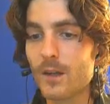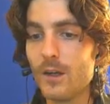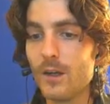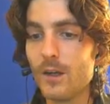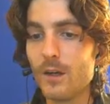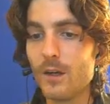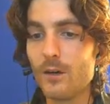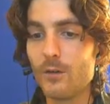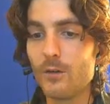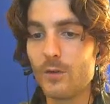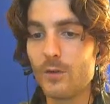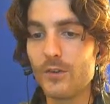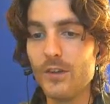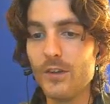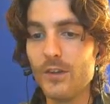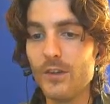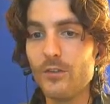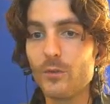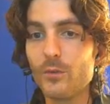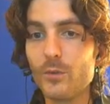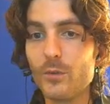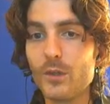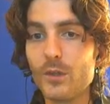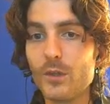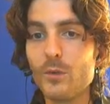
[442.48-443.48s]
For this,
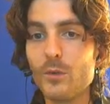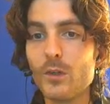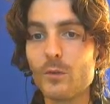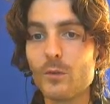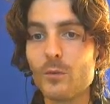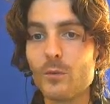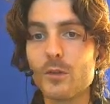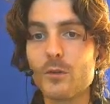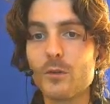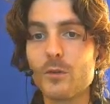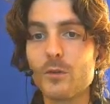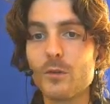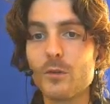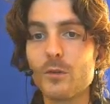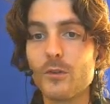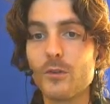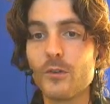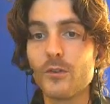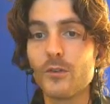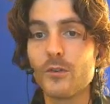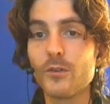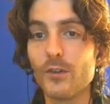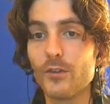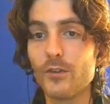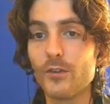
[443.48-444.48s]
we do not want to use
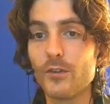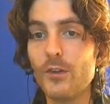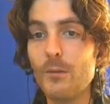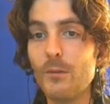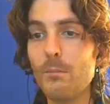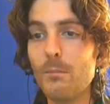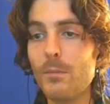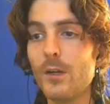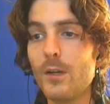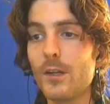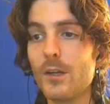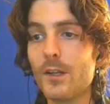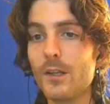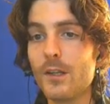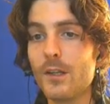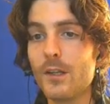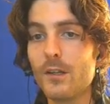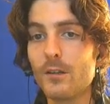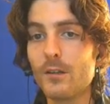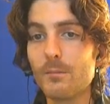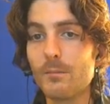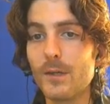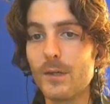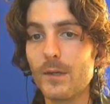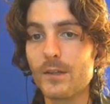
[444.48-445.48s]
the simple link,
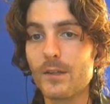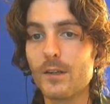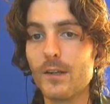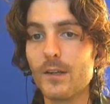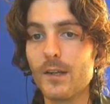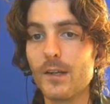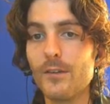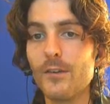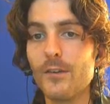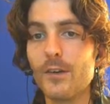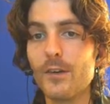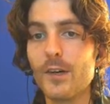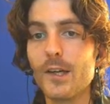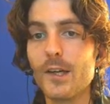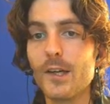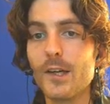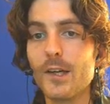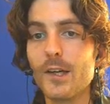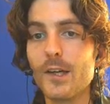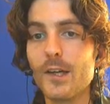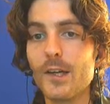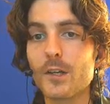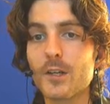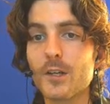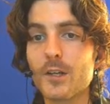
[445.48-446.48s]
but another
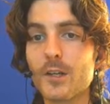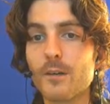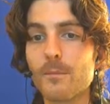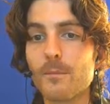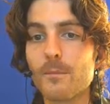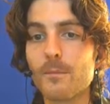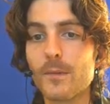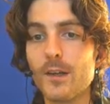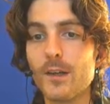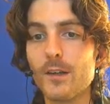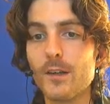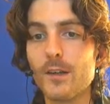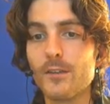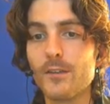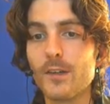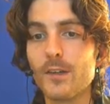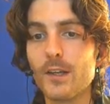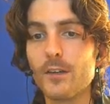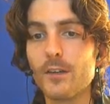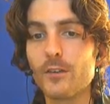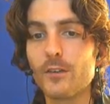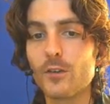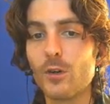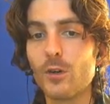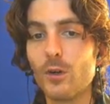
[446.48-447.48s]
iExpression that is
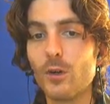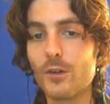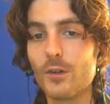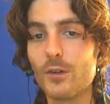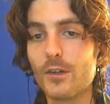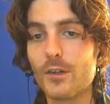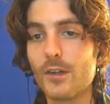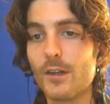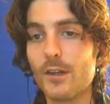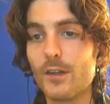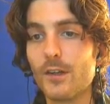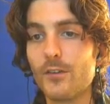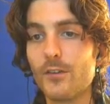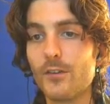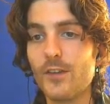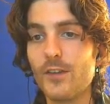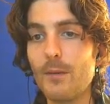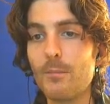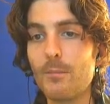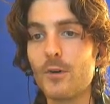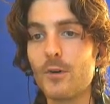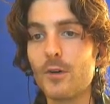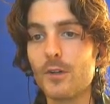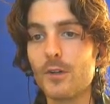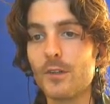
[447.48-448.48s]
called
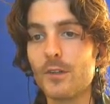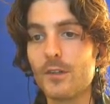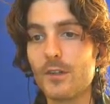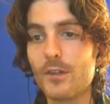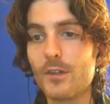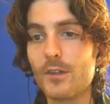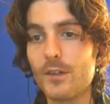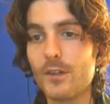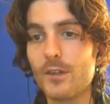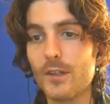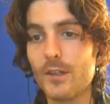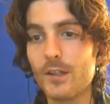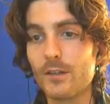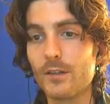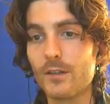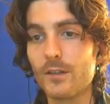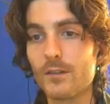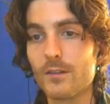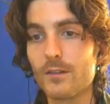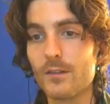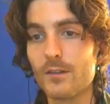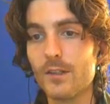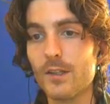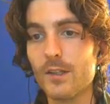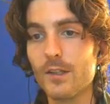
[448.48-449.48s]
separate link.
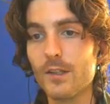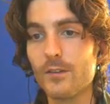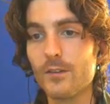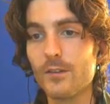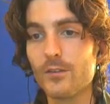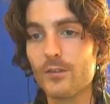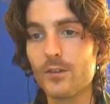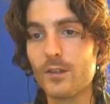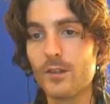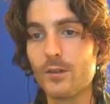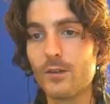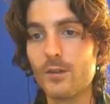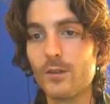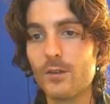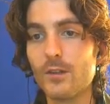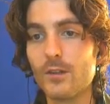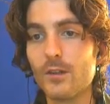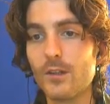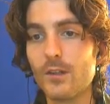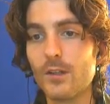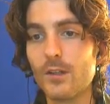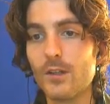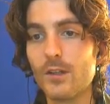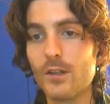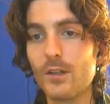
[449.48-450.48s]
Yeah, so
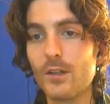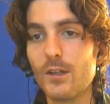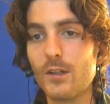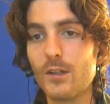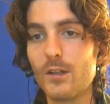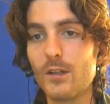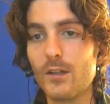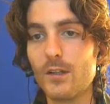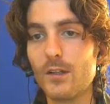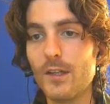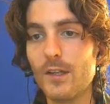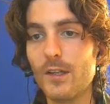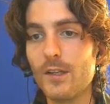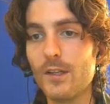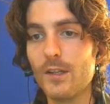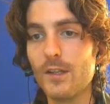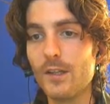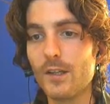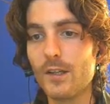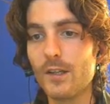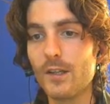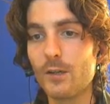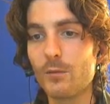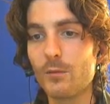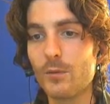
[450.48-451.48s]
linking,
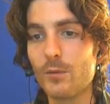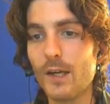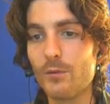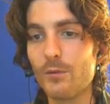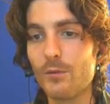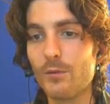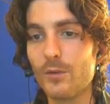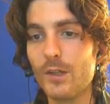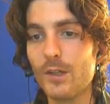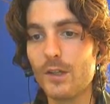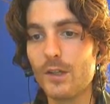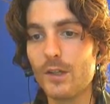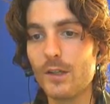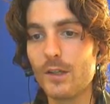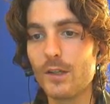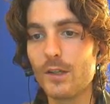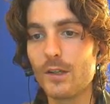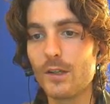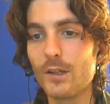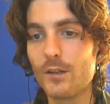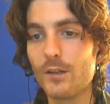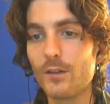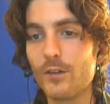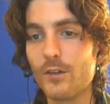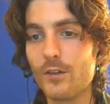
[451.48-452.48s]
and we have here
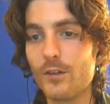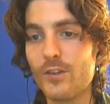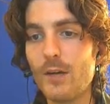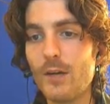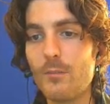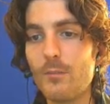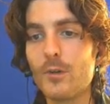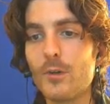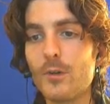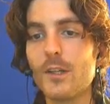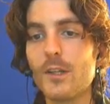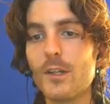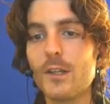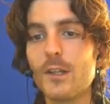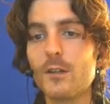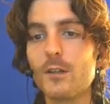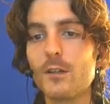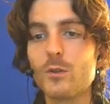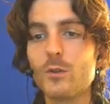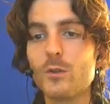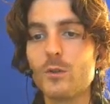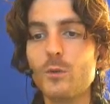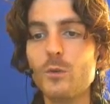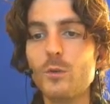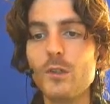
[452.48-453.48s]
separate link
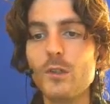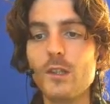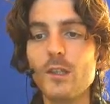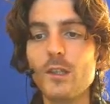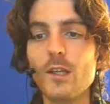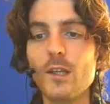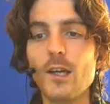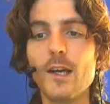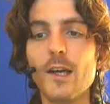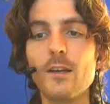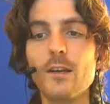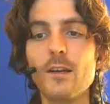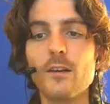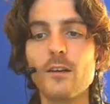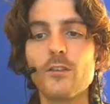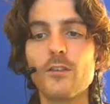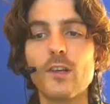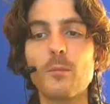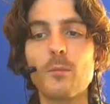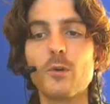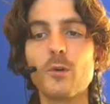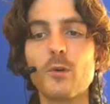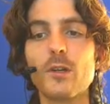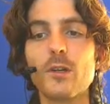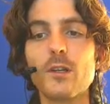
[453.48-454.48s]
2D and
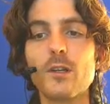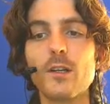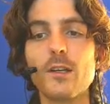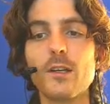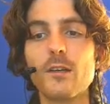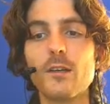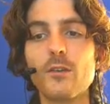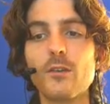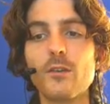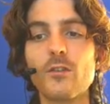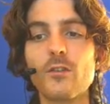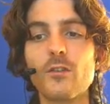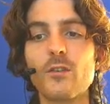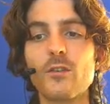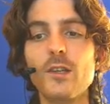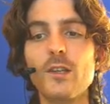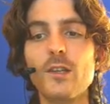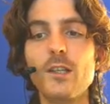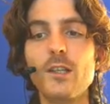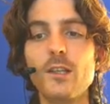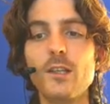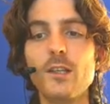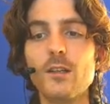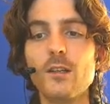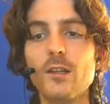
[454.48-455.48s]
separate link
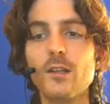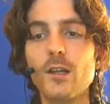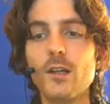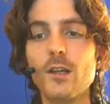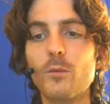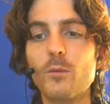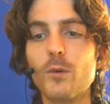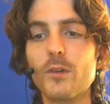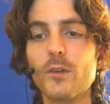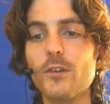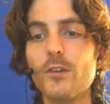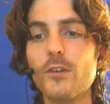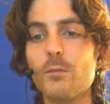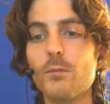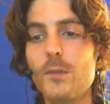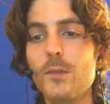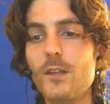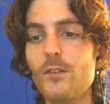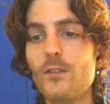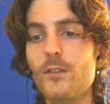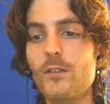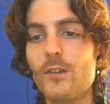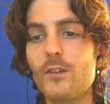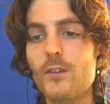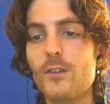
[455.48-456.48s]
3D. What this
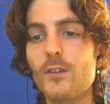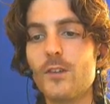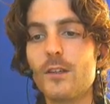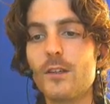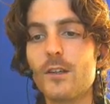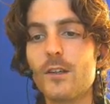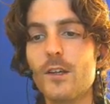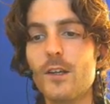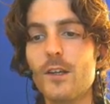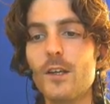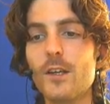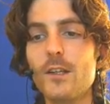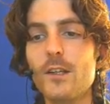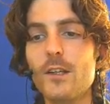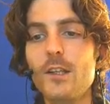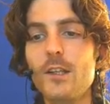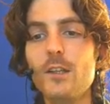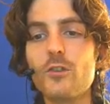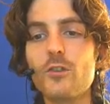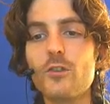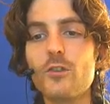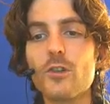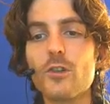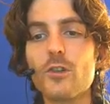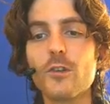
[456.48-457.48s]
means is that
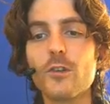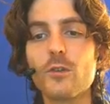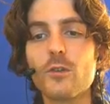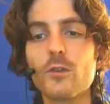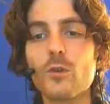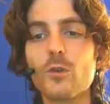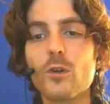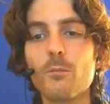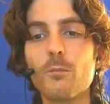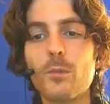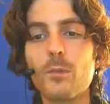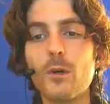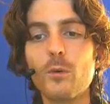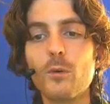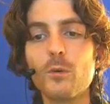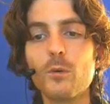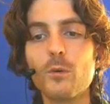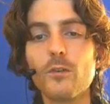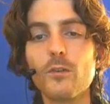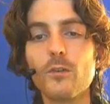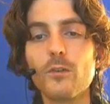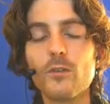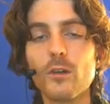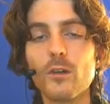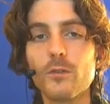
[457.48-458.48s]
each of the two
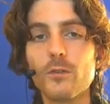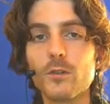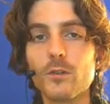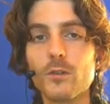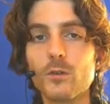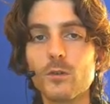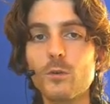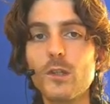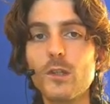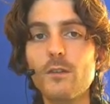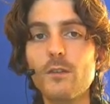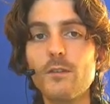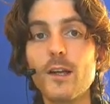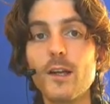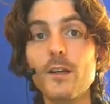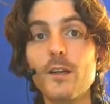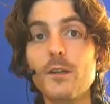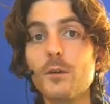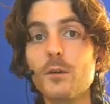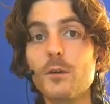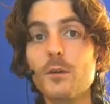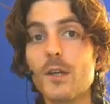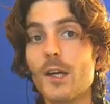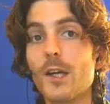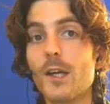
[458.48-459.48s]
components of a 2D value
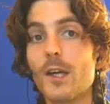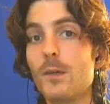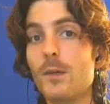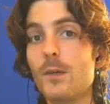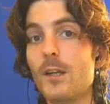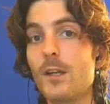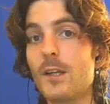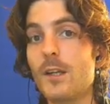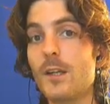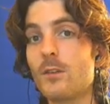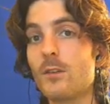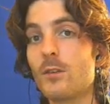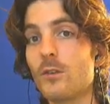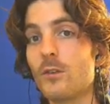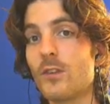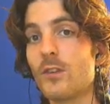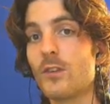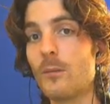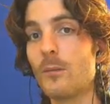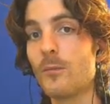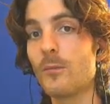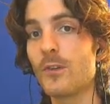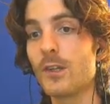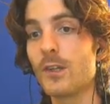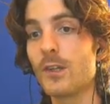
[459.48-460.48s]
can be linked to
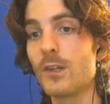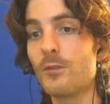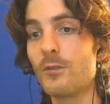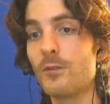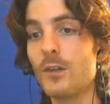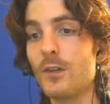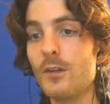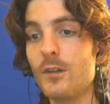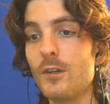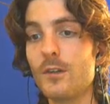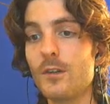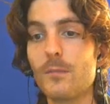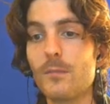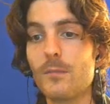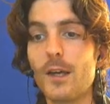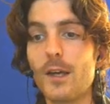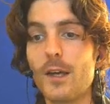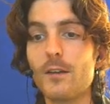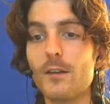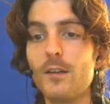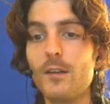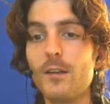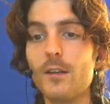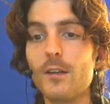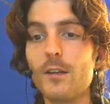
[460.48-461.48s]
something different, and
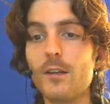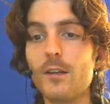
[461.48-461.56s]
here